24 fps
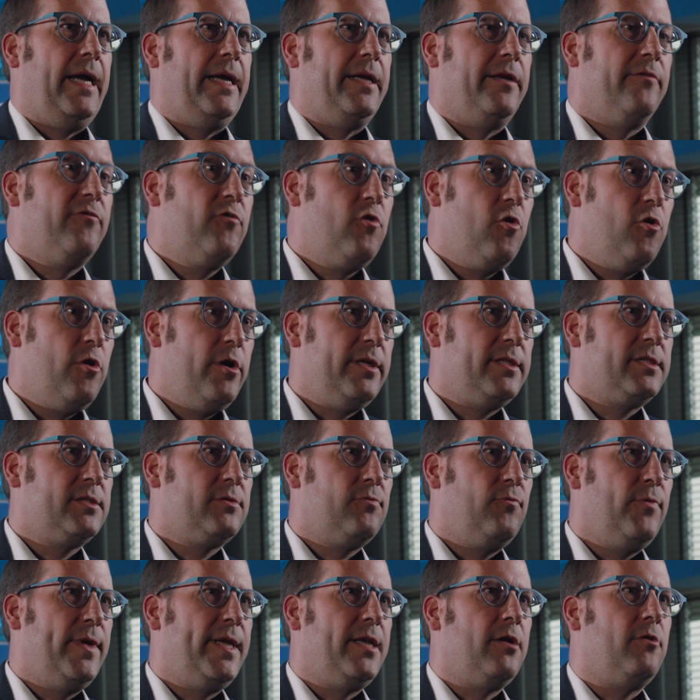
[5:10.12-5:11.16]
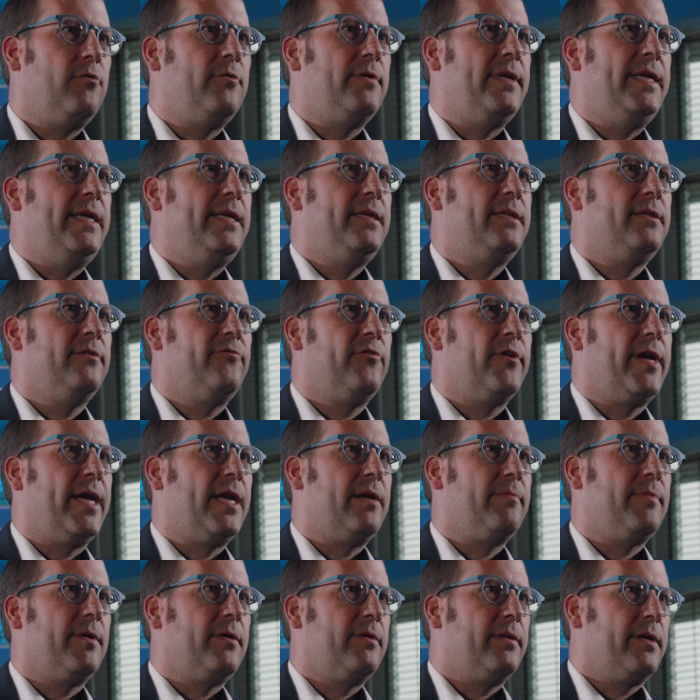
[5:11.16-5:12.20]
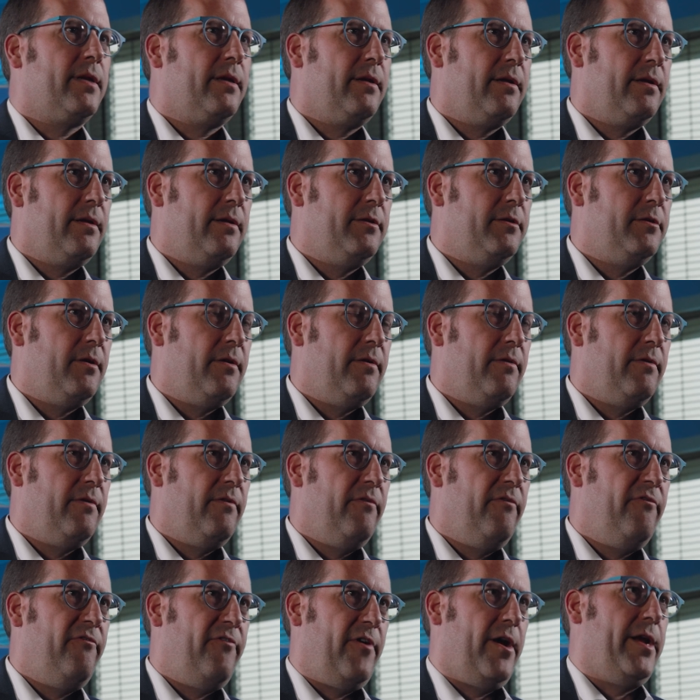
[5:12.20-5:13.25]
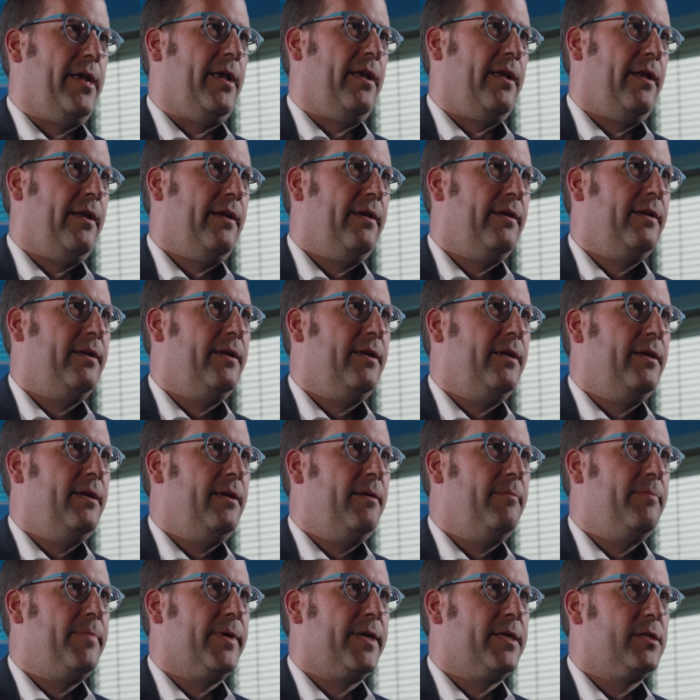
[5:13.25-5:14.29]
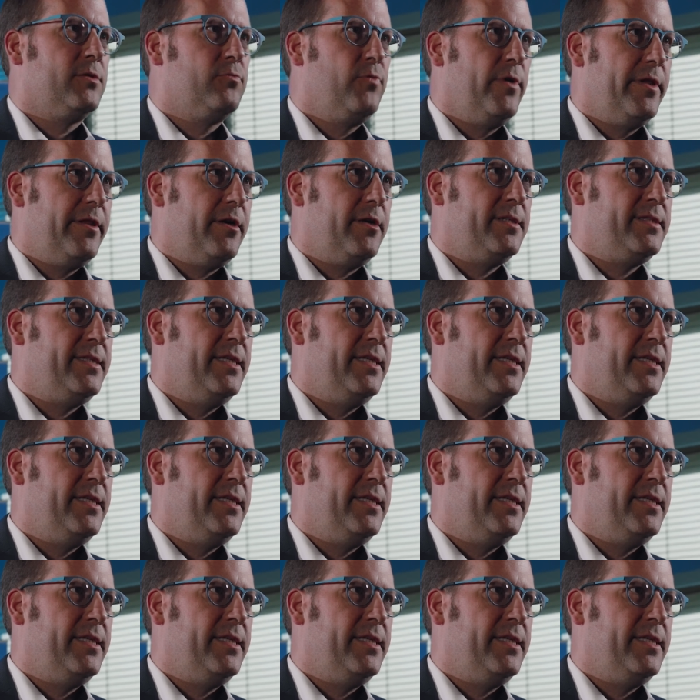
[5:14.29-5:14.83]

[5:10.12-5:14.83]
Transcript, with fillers: And of course, we don't need to forget about fun because with our